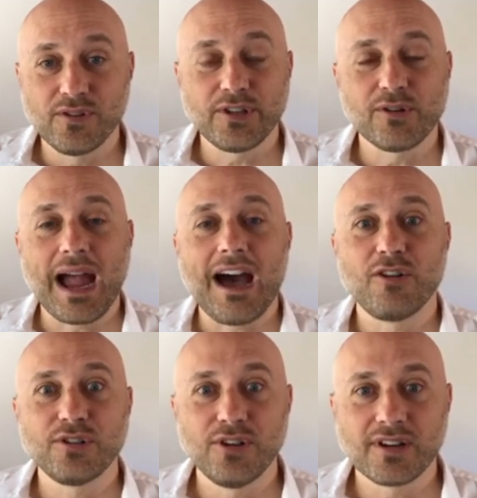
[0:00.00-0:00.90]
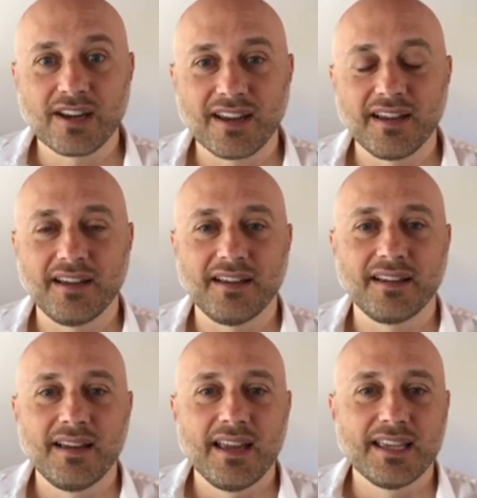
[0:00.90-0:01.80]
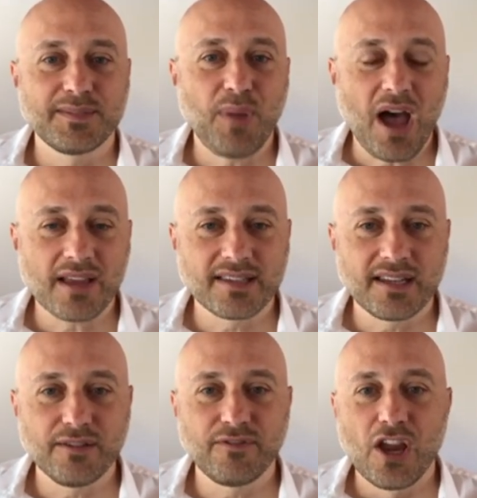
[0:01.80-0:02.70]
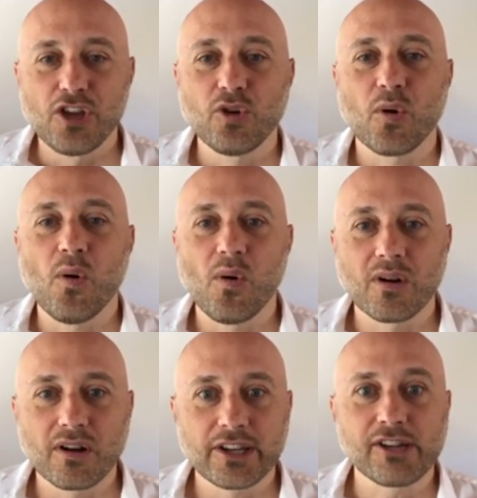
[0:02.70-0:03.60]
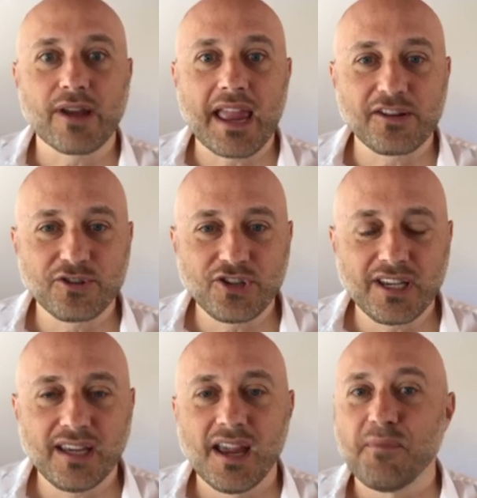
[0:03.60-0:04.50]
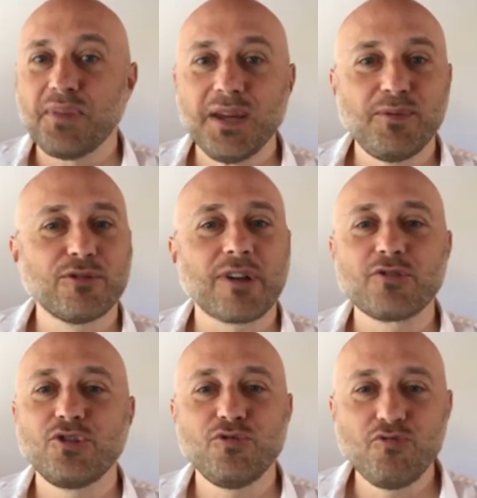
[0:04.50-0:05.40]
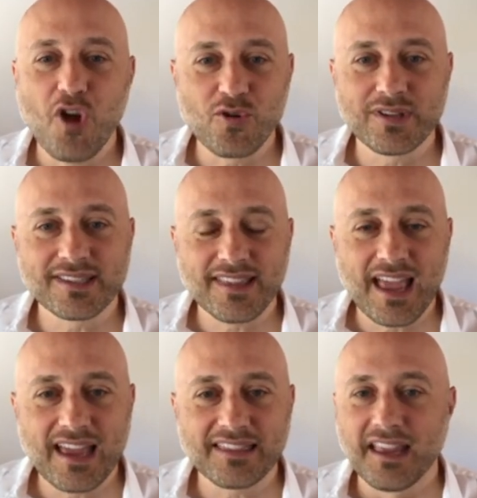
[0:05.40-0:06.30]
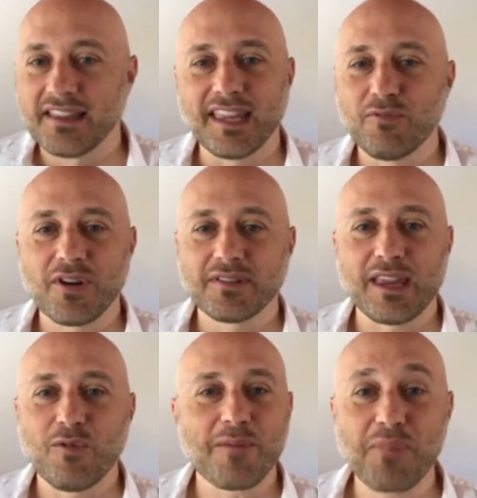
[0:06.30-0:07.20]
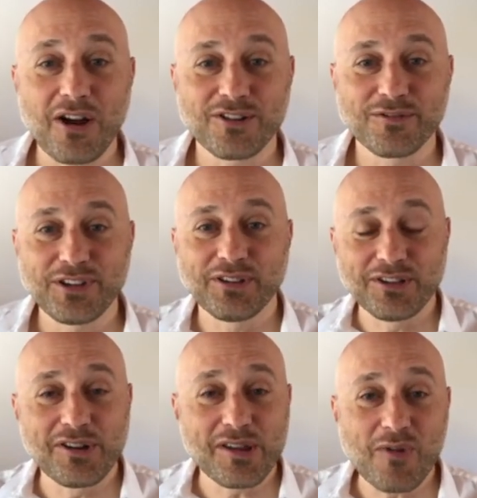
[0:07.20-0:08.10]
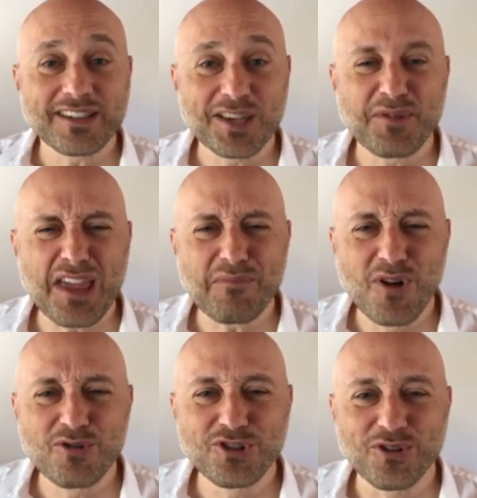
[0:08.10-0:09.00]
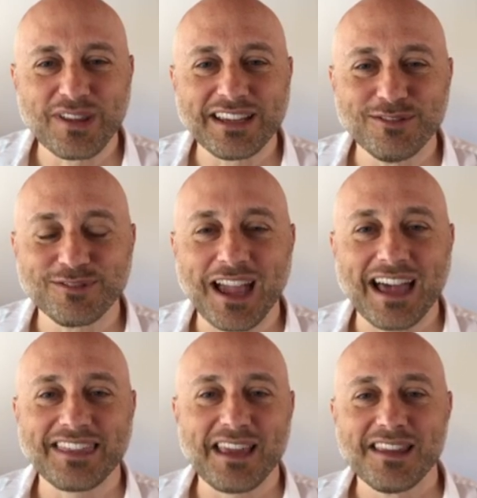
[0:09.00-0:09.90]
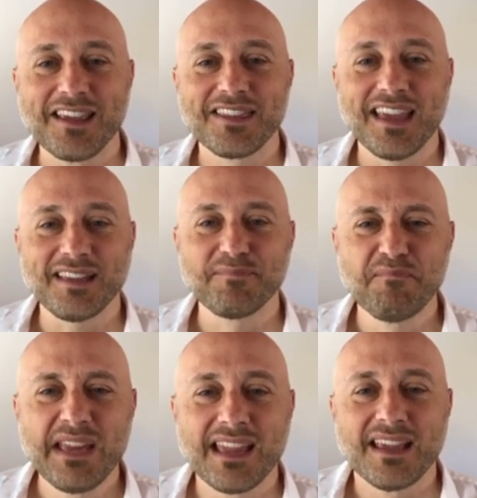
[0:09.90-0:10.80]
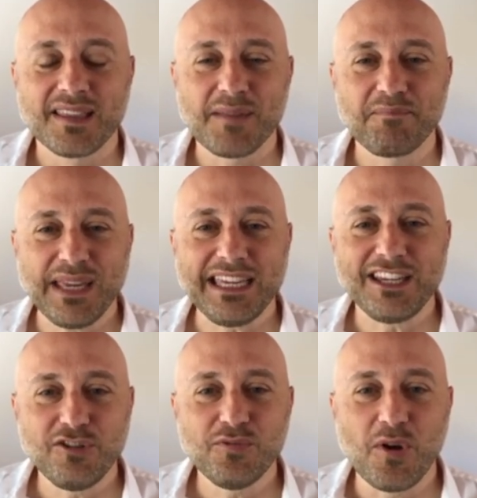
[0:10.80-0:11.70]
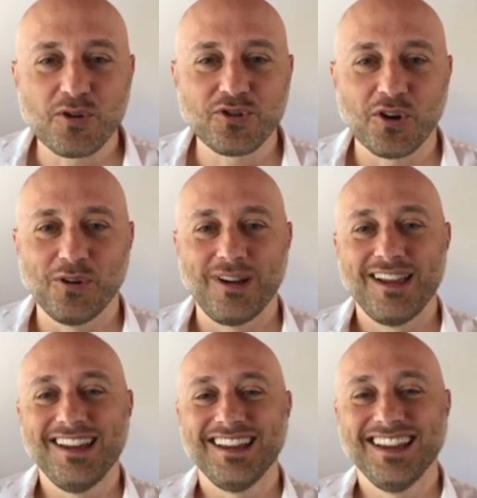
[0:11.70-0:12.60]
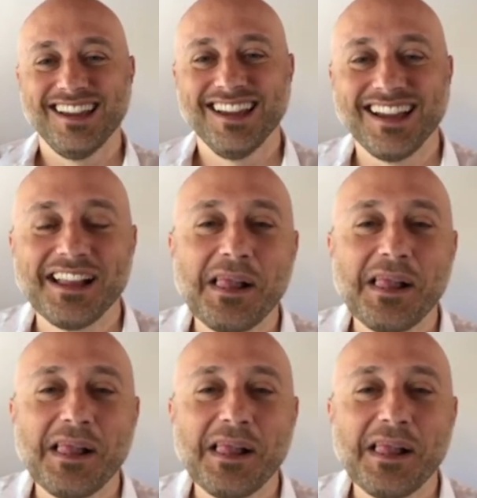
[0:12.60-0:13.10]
Your outlook is positive. Your aura, your energy, people around you notice that. They want part of your, they want some of that mojo that you've got, that being you mojo.